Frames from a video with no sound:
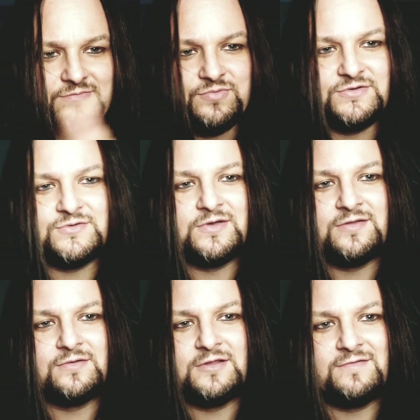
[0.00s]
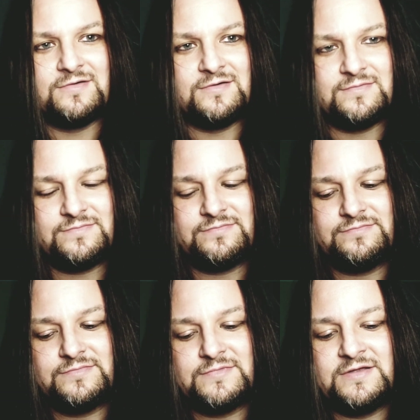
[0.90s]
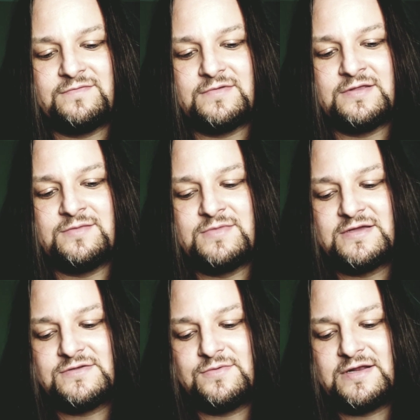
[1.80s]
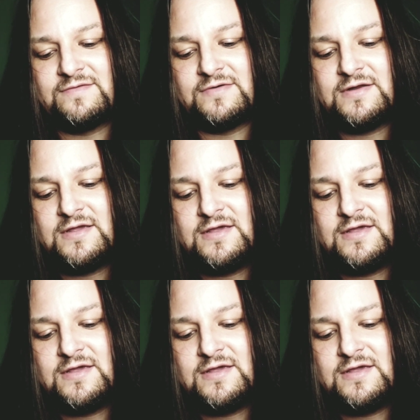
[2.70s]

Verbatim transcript: pursuing other lover in, in the mix or whatever.